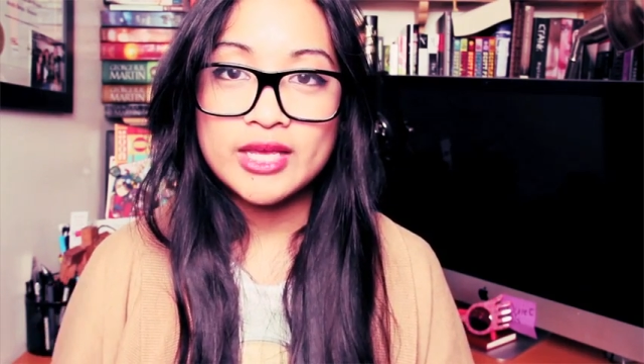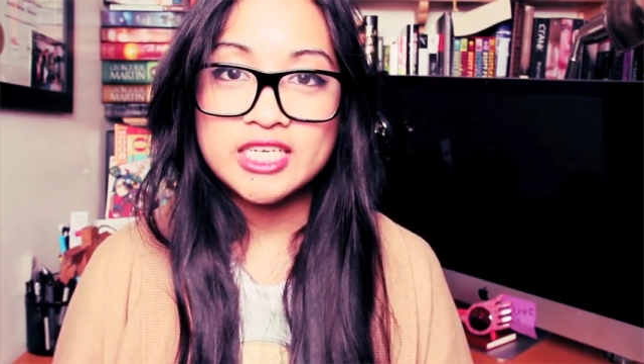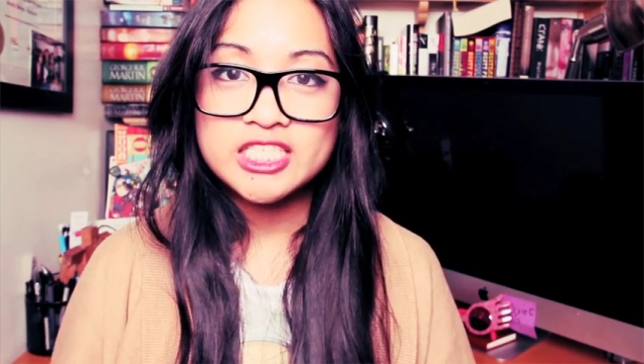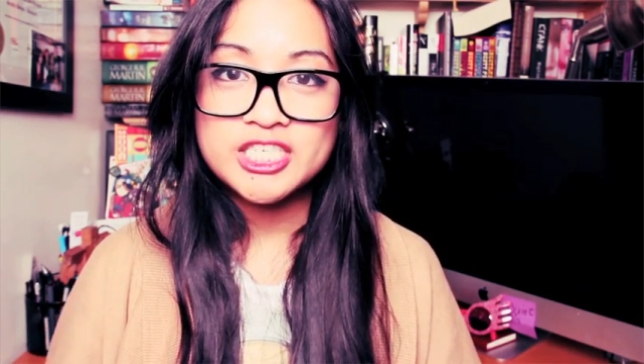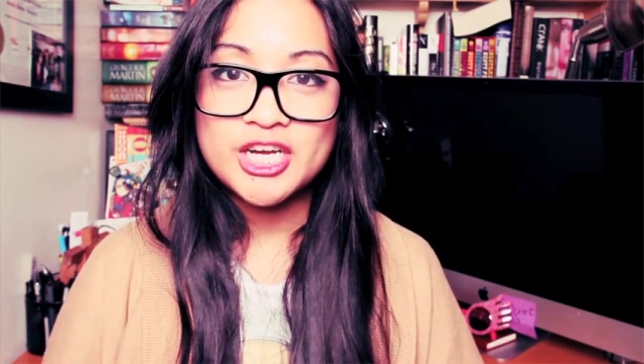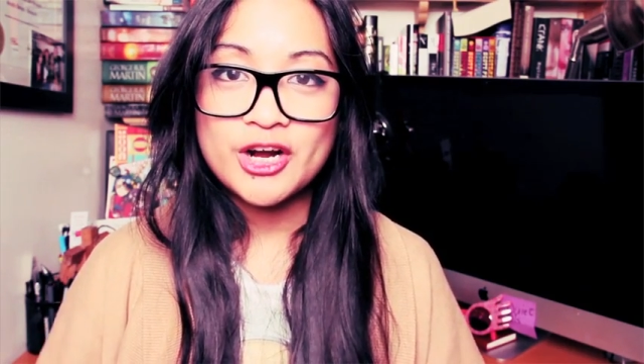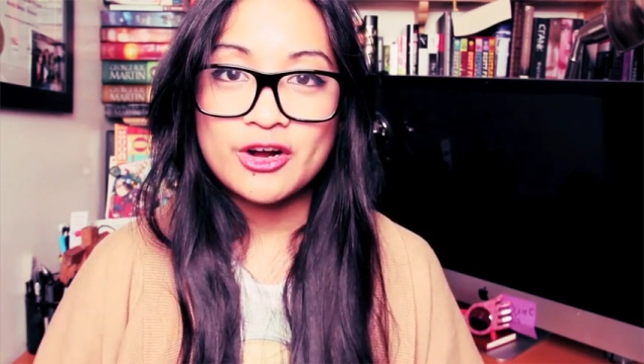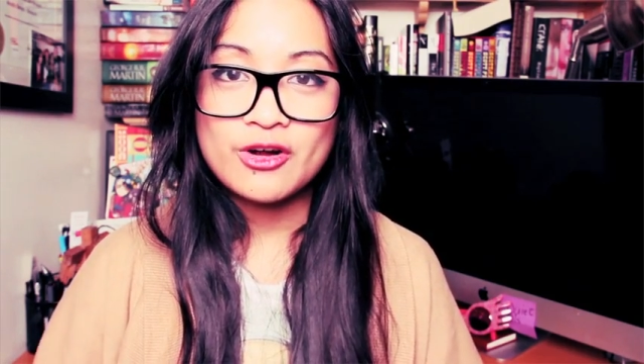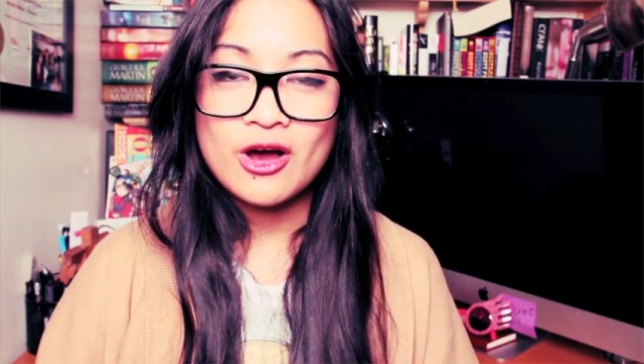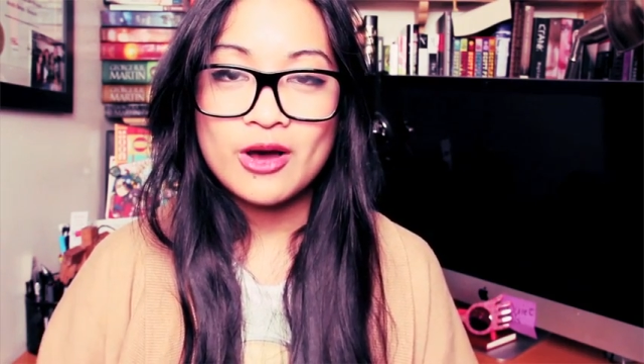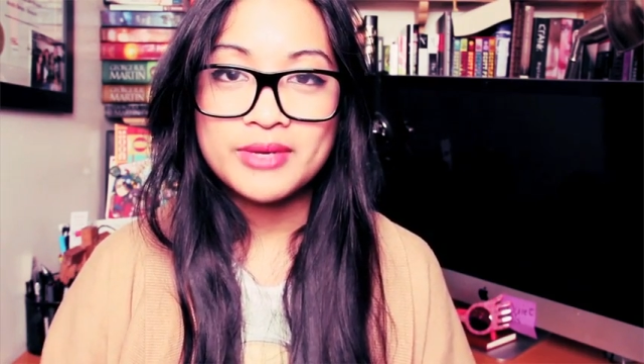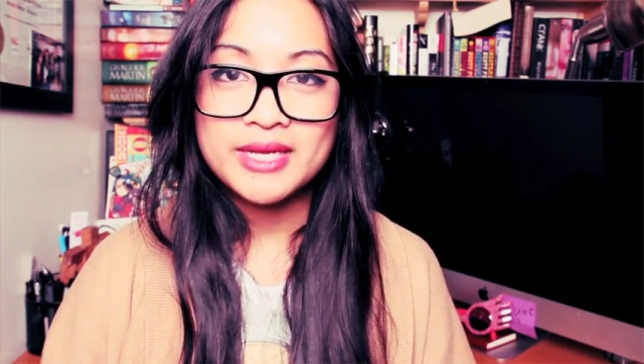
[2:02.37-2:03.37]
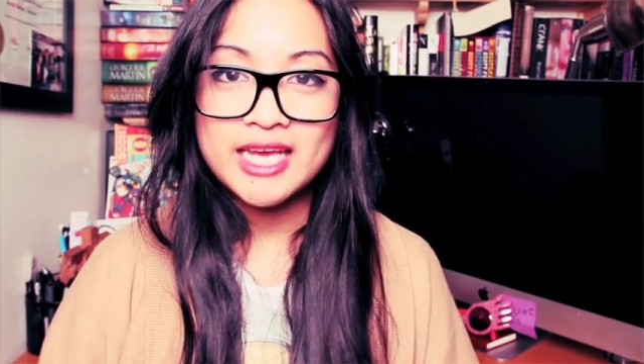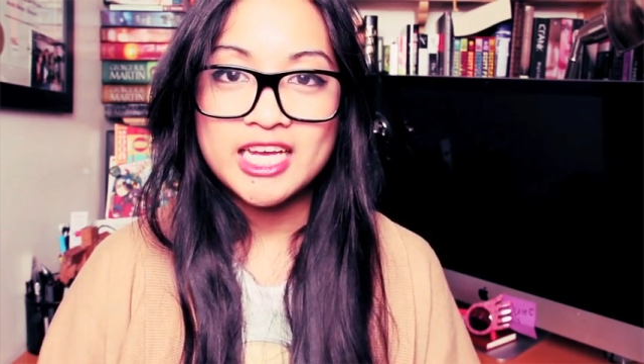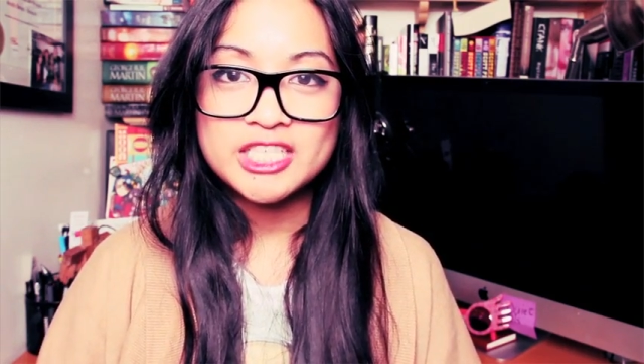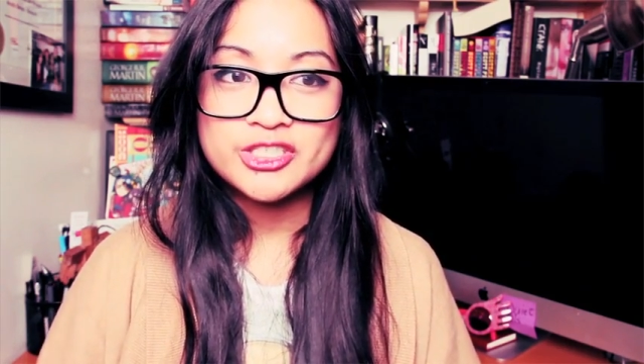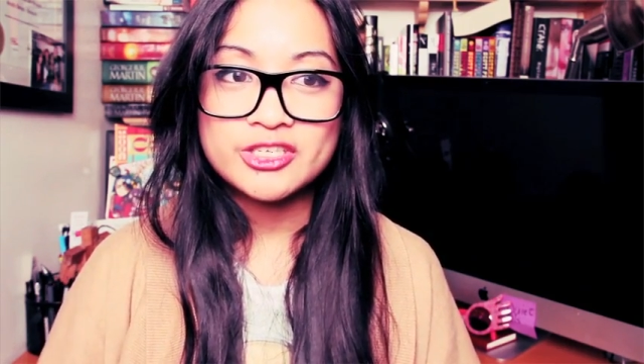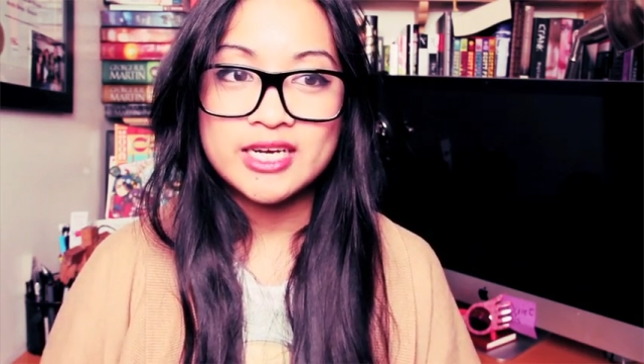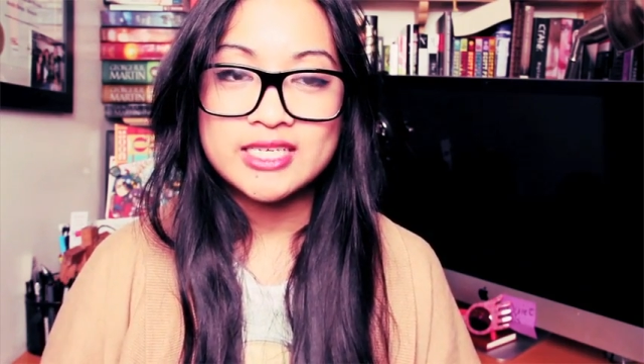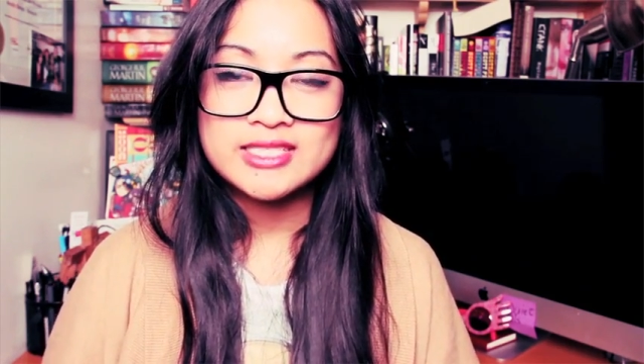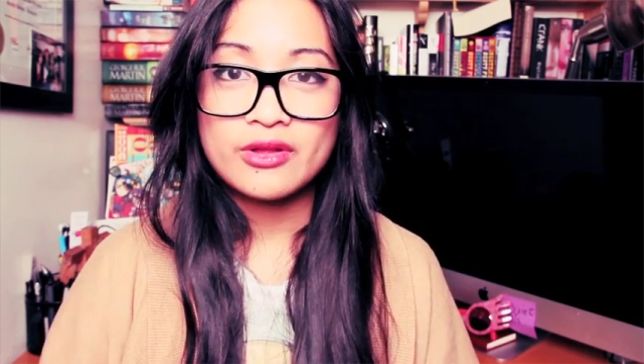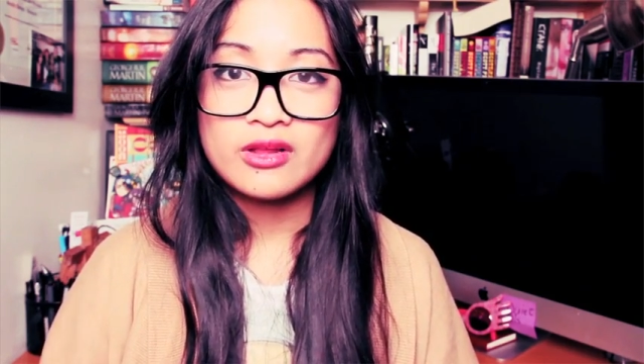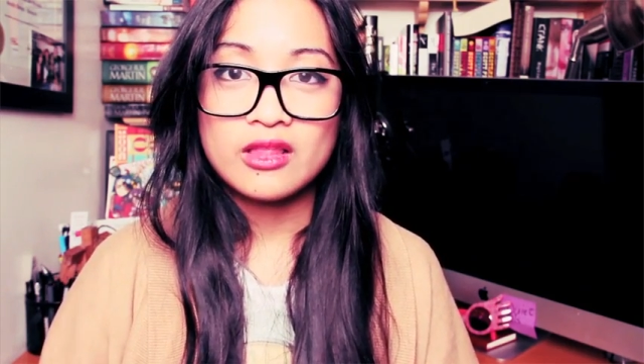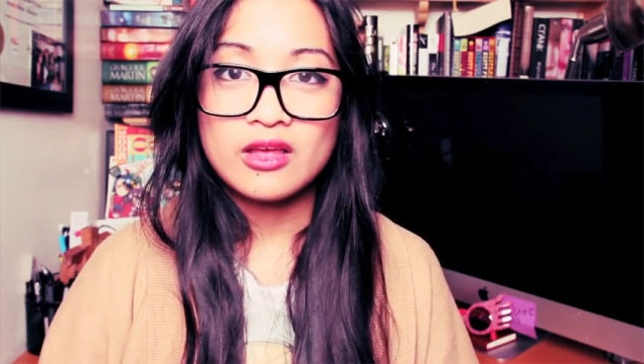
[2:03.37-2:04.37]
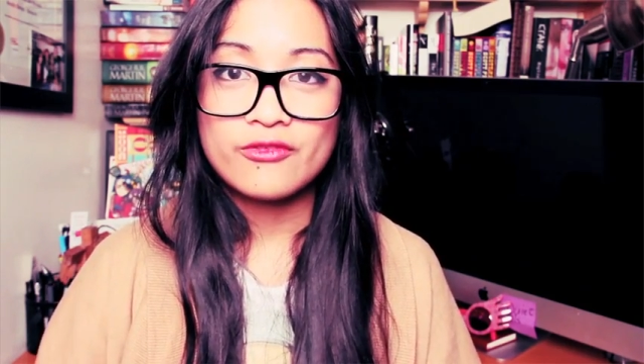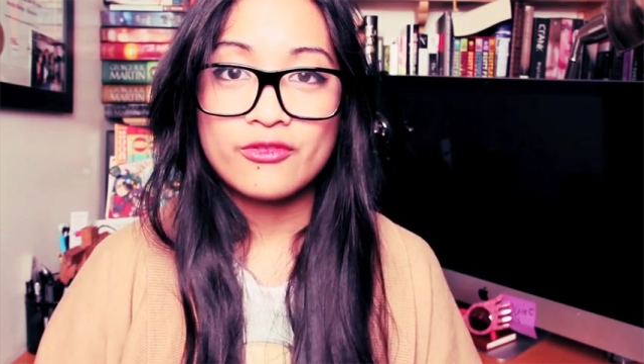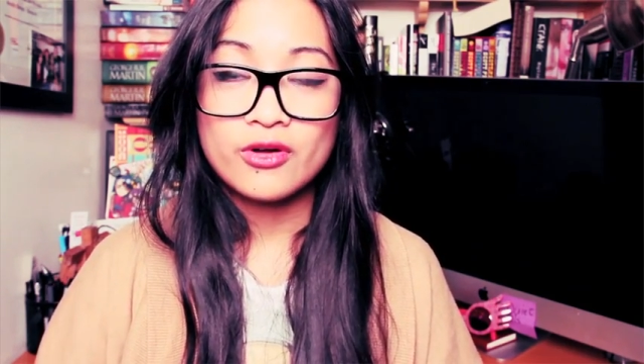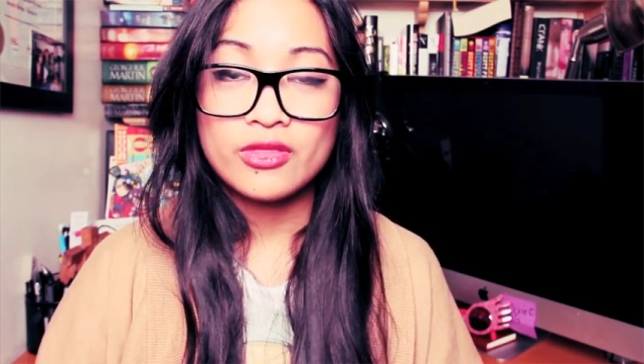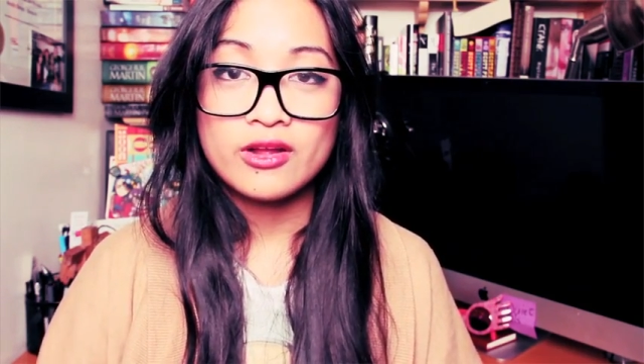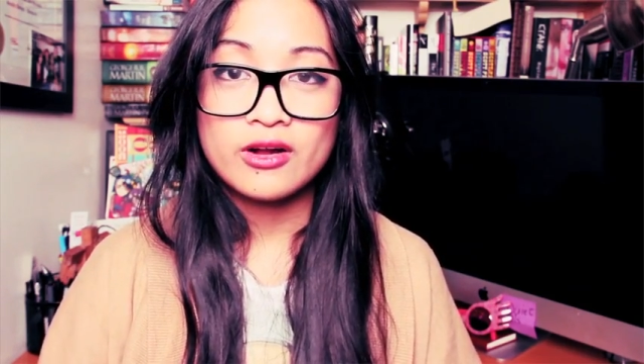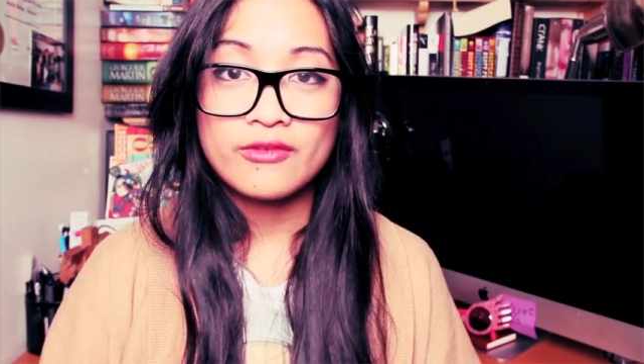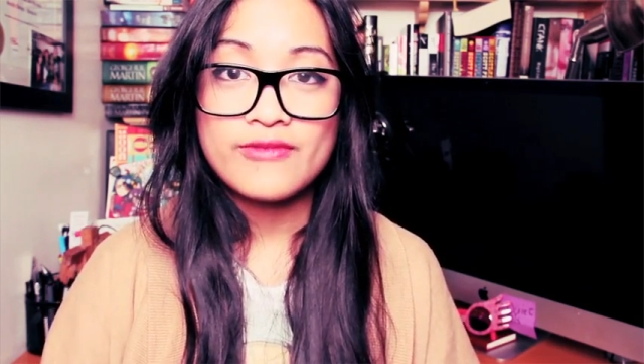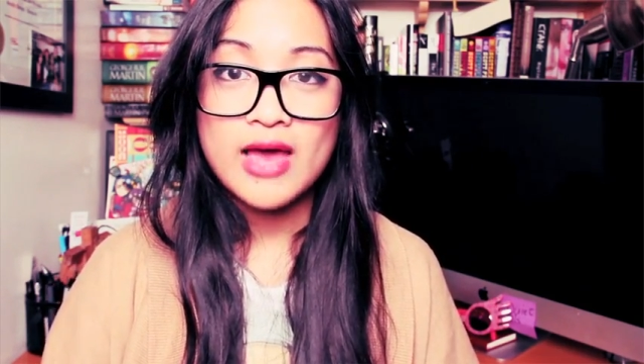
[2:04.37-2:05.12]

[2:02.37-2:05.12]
they share common interests, their love for their